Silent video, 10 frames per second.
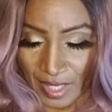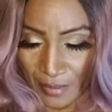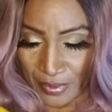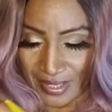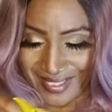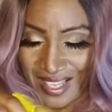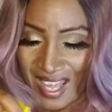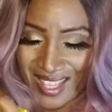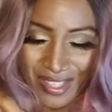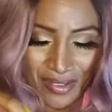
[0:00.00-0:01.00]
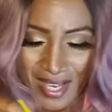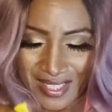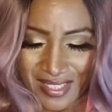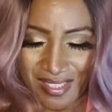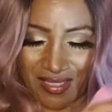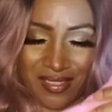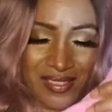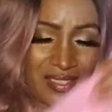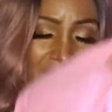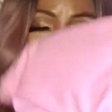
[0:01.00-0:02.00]
I went in. You
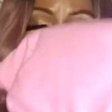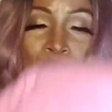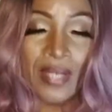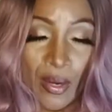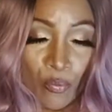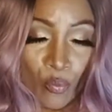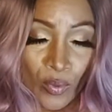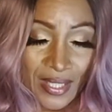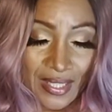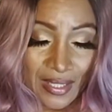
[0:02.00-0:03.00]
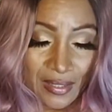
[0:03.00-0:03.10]
know,